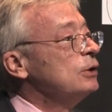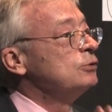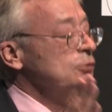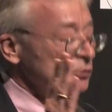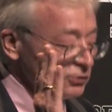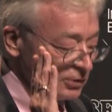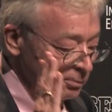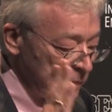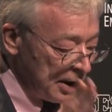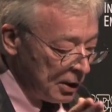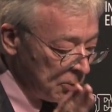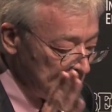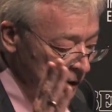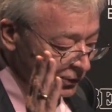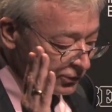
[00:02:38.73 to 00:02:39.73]
to the
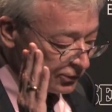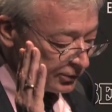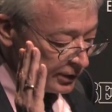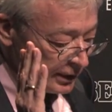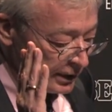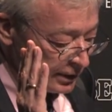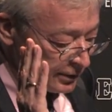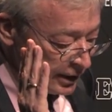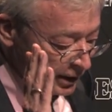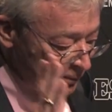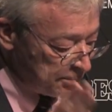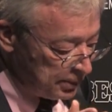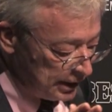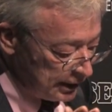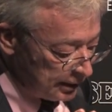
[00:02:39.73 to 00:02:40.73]
powers
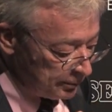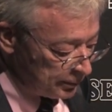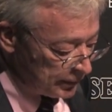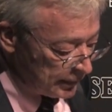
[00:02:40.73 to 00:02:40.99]
that be.